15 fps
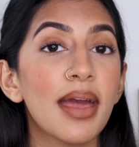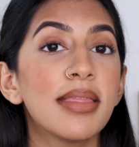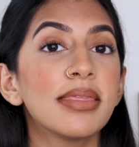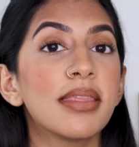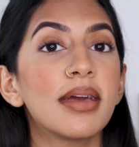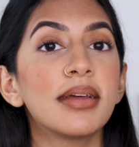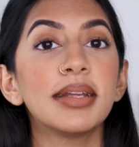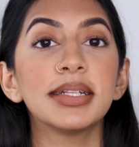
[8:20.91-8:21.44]

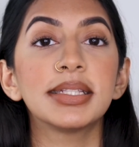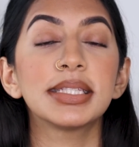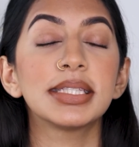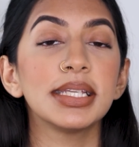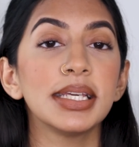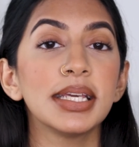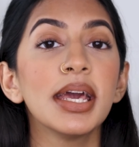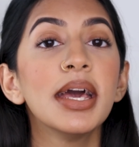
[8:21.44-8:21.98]
And then it's
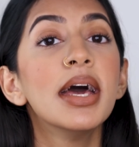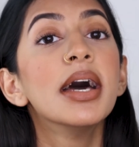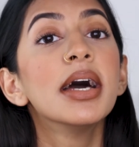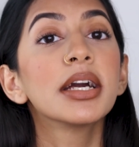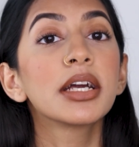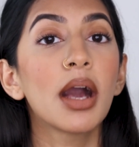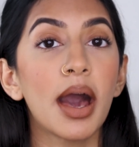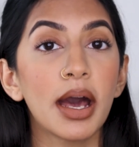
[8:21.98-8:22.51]
the
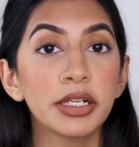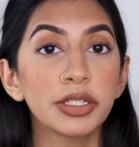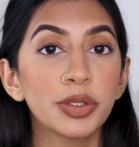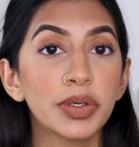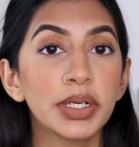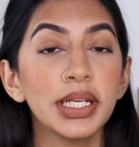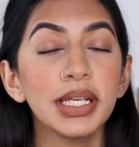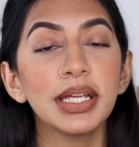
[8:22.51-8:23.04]

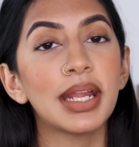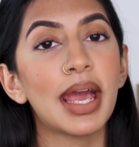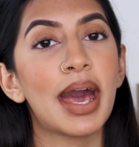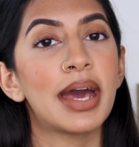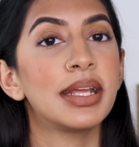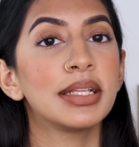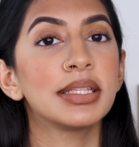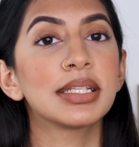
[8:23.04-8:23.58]
contouring and
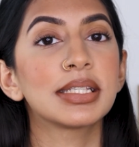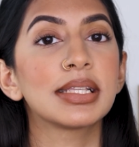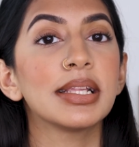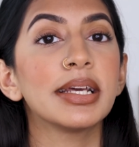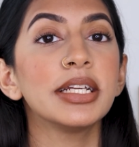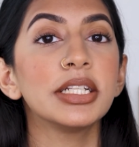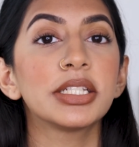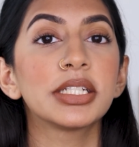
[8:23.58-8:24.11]
adding this
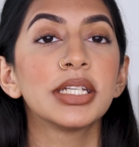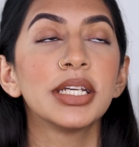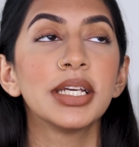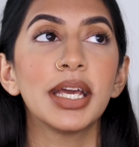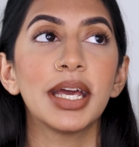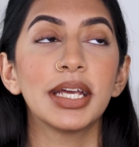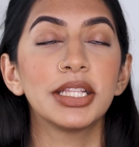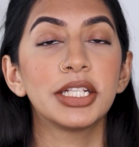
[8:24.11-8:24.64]
light
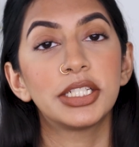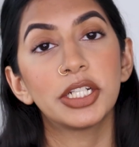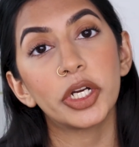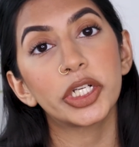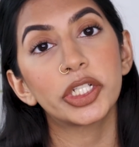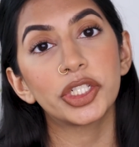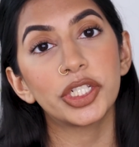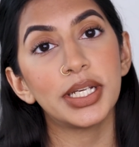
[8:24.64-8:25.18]
and the
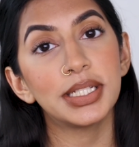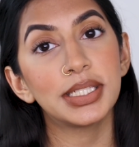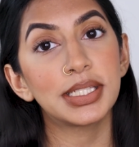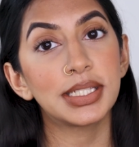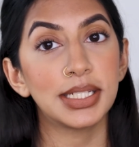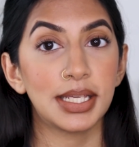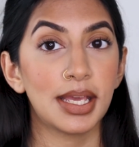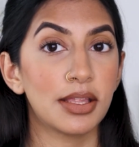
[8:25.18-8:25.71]
dark
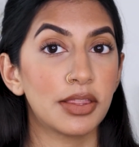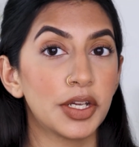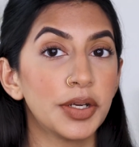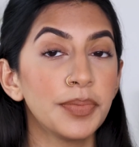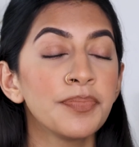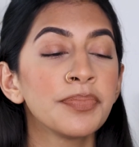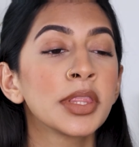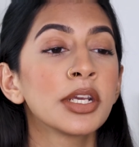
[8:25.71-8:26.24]
shades
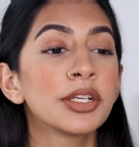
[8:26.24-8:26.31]
together.